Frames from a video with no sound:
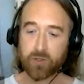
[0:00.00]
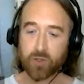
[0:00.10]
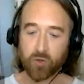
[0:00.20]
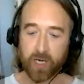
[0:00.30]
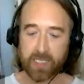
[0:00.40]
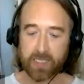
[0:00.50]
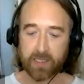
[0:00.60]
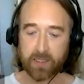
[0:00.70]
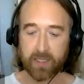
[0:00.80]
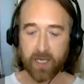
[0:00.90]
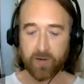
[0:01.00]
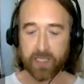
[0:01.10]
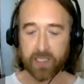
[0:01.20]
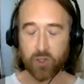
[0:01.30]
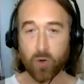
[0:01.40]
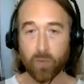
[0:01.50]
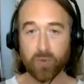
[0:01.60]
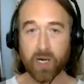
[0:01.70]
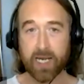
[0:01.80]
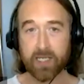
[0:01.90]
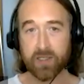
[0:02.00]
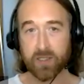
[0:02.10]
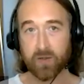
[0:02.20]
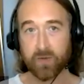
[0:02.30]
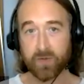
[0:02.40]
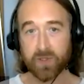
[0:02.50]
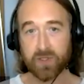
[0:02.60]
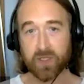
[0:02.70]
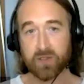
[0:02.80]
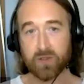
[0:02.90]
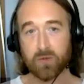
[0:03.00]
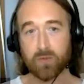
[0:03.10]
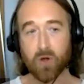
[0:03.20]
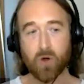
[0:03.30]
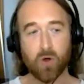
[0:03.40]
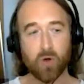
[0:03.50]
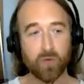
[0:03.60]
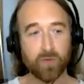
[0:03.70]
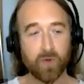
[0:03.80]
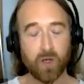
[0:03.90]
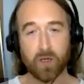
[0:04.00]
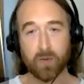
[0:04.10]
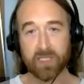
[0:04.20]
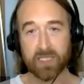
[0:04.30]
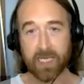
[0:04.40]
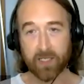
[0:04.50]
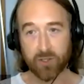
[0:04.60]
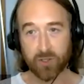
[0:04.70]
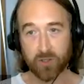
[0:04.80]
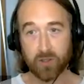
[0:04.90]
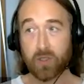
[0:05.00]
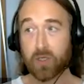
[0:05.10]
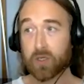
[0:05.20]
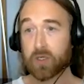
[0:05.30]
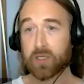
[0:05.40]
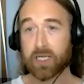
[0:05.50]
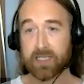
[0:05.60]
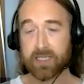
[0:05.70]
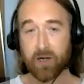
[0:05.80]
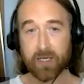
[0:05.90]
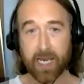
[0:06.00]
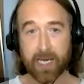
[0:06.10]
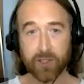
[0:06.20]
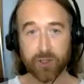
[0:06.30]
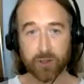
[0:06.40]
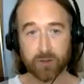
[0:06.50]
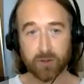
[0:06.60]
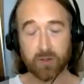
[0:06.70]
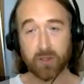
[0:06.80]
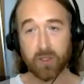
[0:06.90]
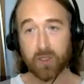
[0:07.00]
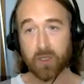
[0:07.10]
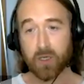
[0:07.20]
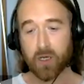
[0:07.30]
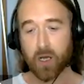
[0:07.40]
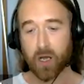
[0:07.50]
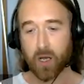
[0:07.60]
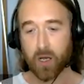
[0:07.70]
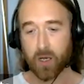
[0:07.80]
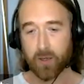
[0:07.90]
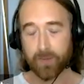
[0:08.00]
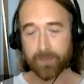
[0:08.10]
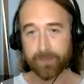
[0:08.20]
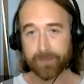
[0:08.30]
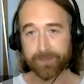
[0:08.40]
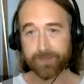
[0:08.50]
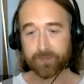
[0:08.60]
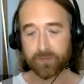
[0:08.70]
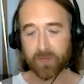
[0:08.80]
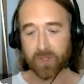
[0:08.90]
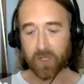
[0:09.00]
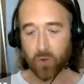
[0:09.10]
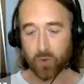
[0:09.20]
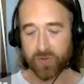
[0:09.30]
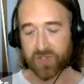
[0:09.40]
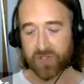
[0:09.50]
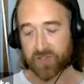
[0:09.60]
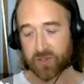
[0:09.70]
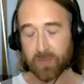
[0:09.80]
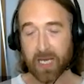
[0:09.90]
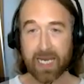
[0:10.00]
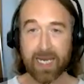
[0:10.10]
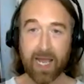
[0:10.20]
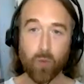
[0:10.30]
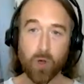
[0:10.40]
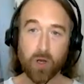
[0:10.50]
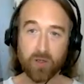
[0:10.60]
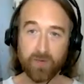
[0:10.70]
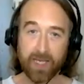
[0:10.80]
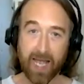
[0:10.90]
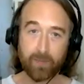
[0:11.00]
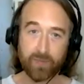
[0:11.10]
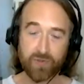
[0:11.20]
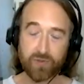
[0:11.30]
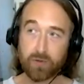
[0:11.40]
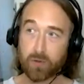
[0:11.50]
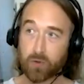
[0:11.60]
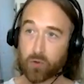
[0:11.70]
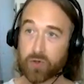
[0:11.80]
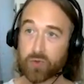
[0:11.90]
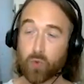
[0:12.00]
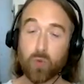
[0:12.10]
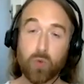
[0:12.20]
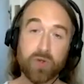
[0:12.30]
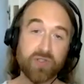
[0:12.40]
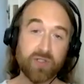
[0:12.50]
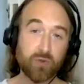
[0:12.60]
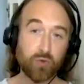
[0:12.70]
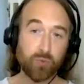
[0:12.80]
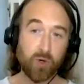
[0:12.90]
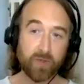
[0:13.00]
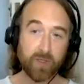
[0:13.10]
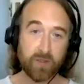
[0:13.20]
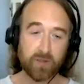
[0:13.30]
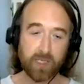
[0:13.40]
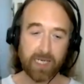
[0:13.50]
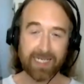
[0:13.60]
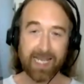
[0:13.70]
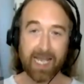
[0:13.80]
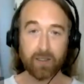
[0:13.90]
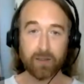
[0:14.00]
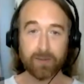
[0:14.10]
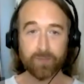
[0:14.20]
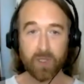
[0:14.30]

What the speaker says: created a very comprehensive system of detention, interrogation, a whole system and network of camps across what was Central Province in Kenya.